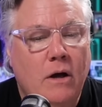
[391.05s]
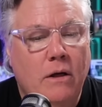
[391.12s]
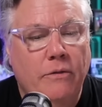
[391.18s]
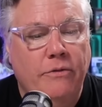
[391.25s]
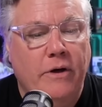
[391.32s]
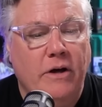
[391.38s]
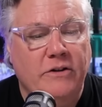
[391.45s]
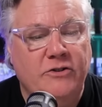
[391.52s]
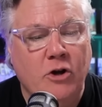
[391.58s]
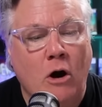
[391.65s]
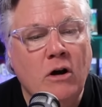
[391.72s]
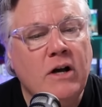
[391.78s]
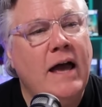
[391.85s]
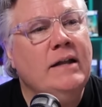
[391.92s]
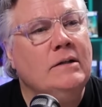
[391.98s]
the
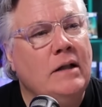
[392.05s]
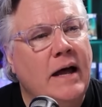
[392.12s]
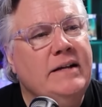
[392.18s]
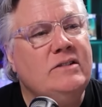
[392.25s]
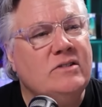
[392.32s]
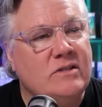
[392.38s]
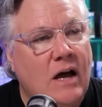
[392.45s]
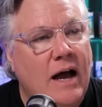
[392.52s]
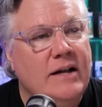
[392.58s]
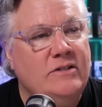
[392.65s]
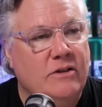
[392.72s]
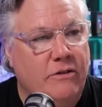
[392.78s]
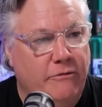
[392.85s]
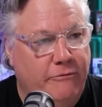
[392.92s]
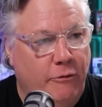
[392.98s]
dark and light sides
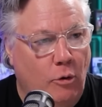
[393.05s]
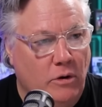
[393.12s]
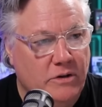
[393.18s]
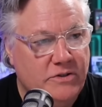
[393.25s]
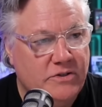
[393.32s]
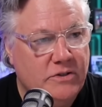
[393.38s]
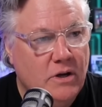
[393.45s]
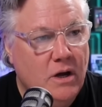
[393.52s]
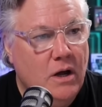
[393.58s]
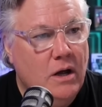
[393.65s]
of the Force,